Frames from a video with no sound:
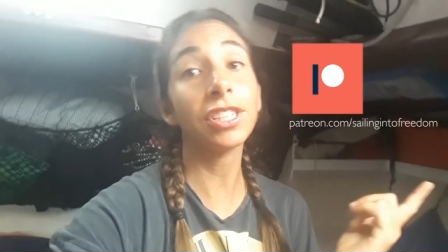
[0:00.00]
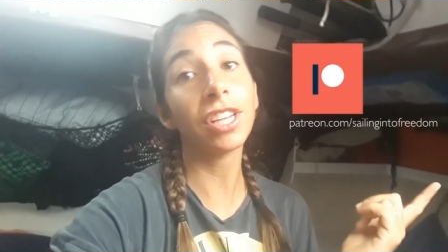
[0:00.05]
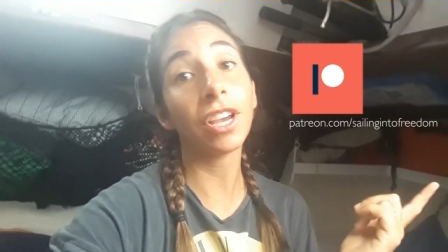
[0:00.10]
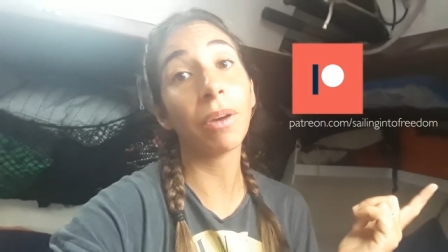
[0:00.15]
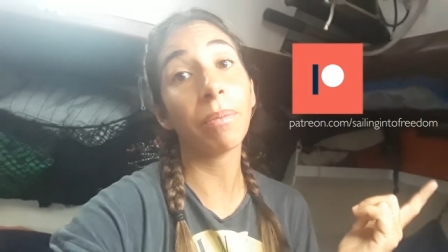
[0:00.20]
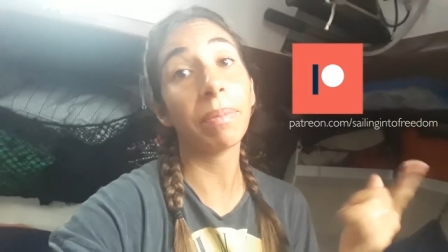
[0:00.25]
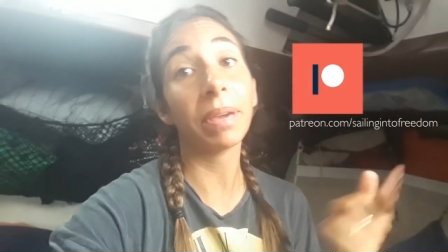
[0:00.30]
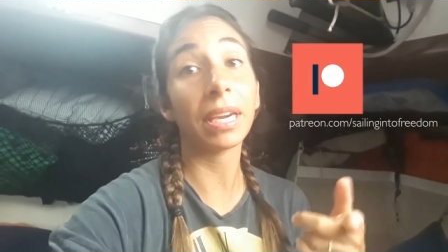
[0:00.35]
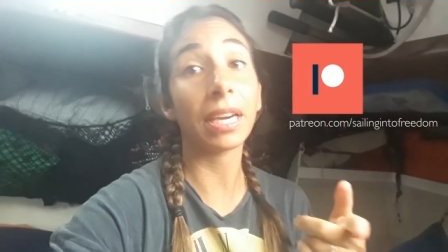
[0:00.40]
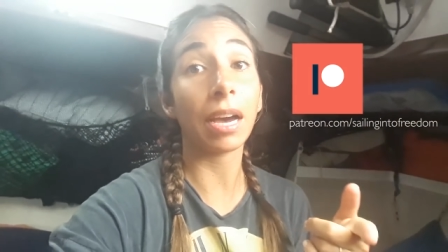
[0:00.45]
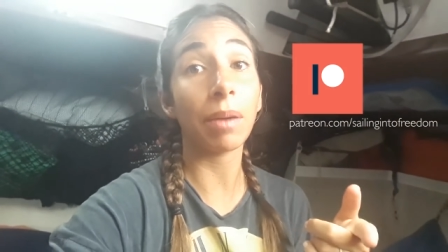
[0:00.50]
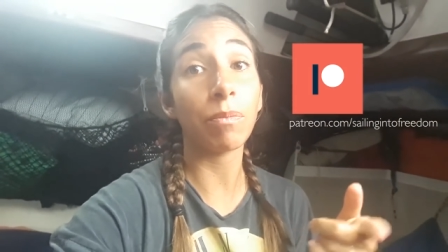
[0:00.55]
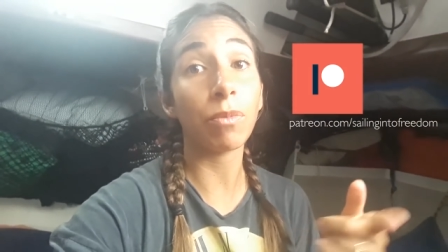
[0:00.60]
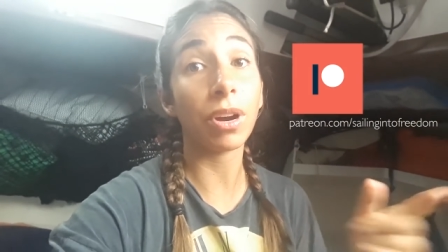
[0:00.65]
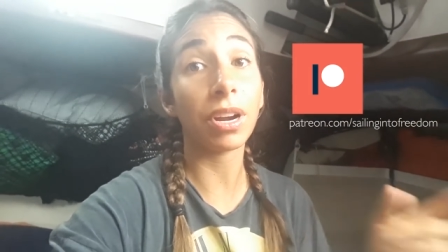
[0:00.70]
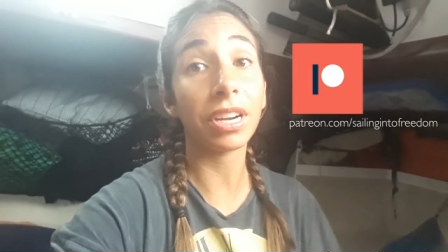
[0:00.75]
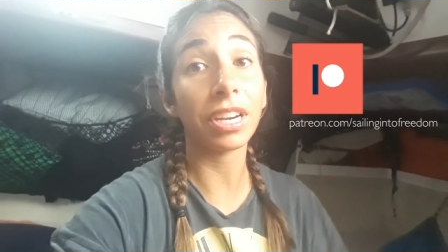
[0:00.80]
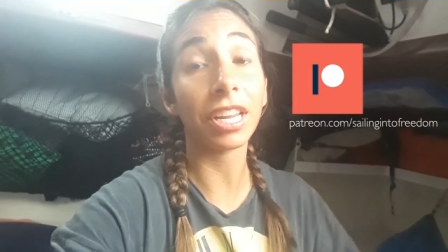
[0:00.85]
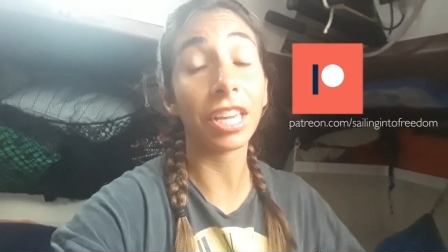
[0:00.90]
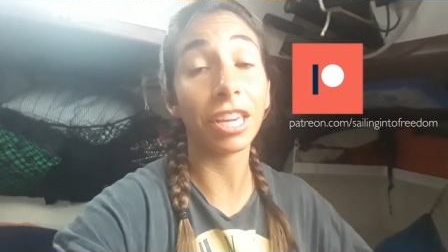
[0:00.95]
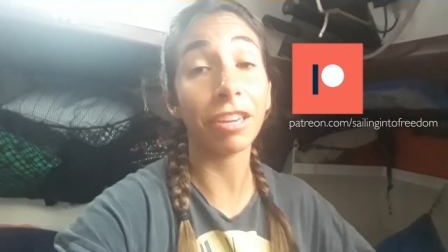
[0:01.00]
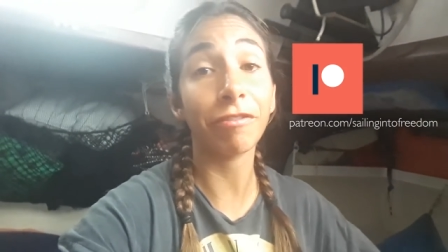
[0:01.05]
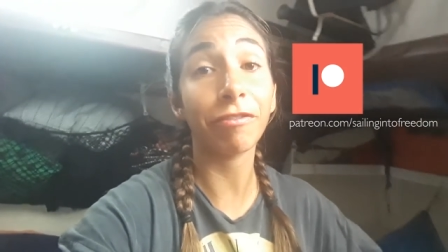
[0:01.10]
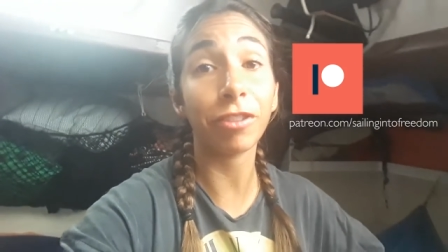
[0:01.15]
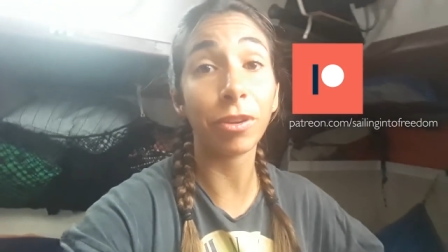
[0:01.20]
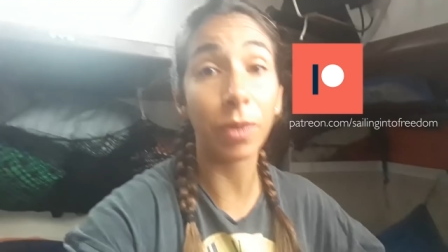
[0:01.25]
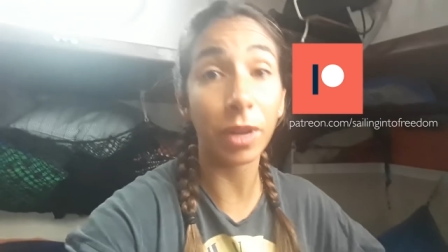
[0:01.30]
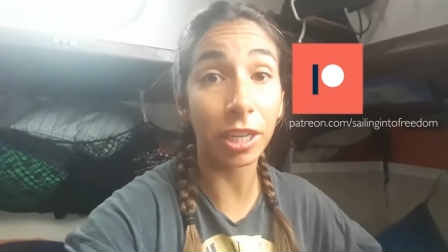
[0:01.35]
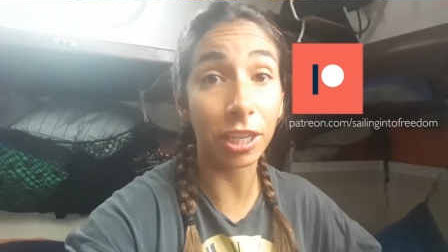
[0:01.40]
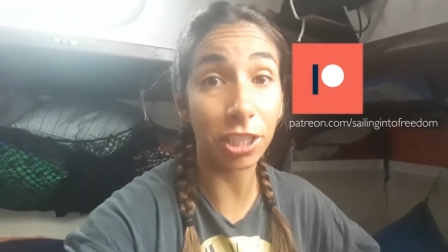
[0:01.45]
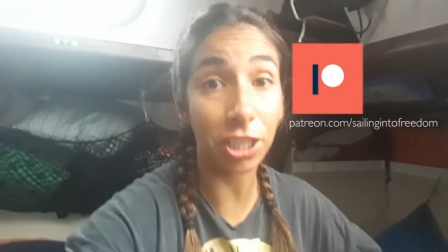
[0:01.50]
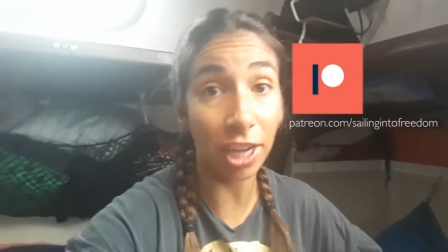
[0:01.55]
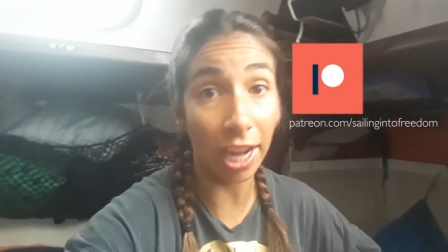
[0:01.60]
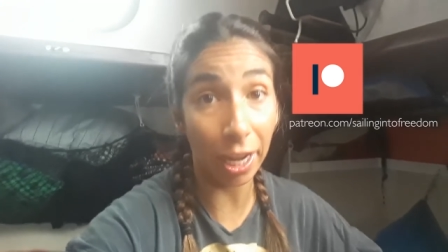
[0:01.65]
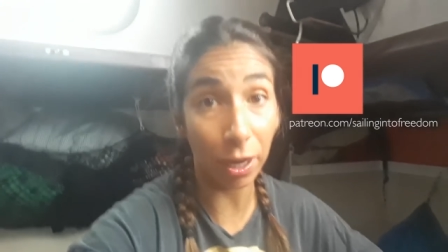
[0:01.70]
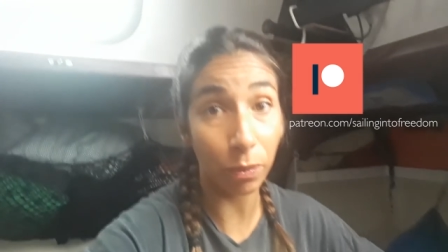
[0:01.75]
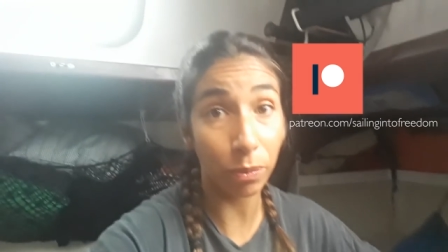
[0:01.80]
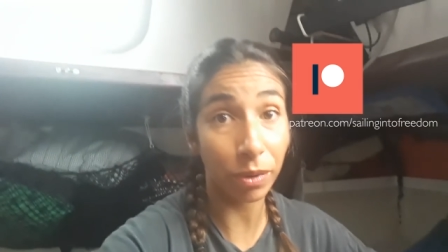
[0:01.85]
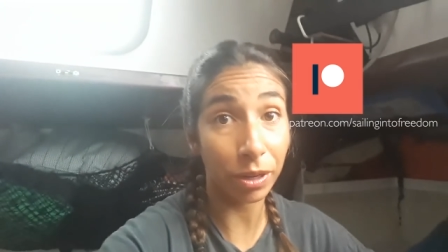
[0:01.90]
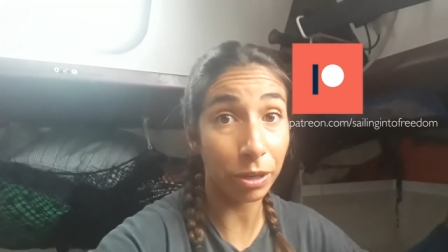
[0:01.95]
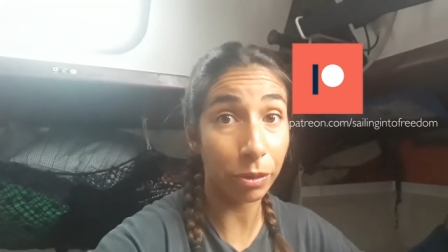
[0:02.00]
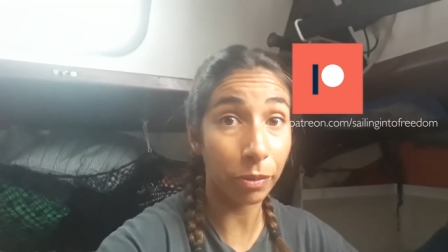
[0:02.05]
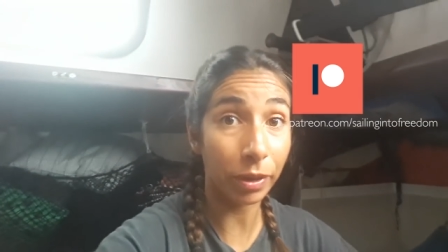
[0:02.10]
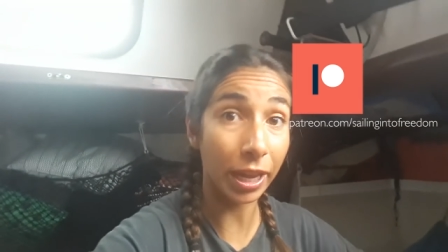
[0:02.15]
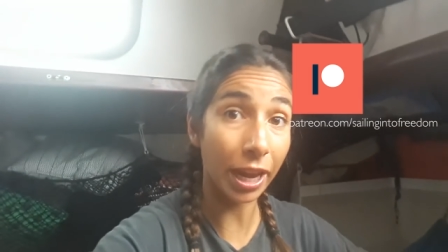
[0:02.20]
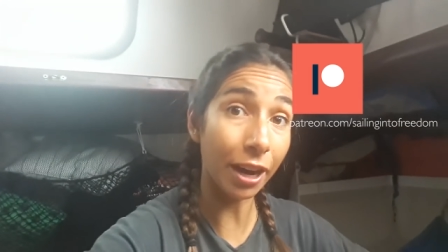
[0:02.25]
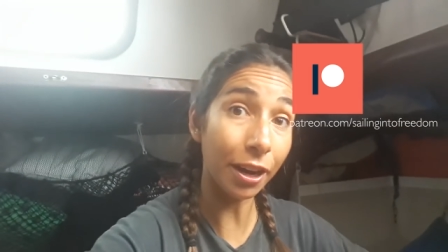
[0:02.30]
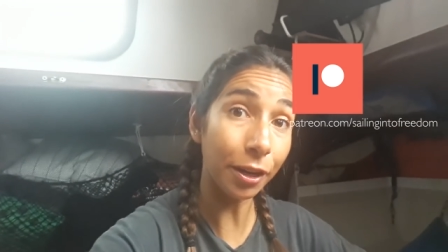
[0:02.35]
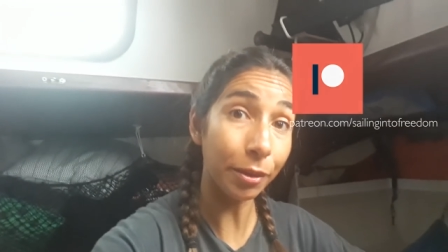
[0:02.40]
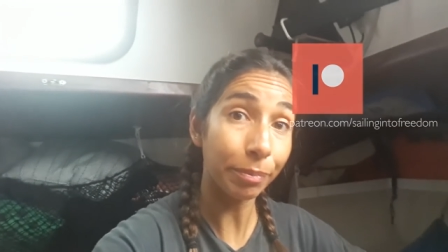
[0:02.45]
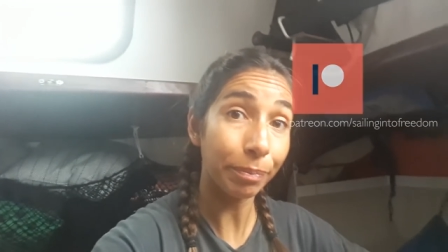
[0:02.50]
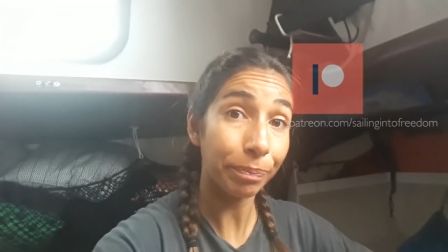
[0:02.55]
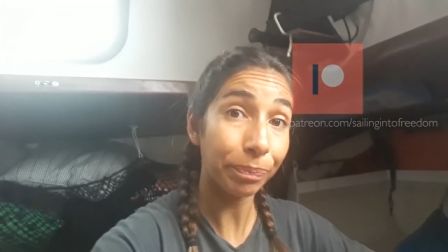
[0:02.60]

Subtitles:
so become one if you want to check where we are.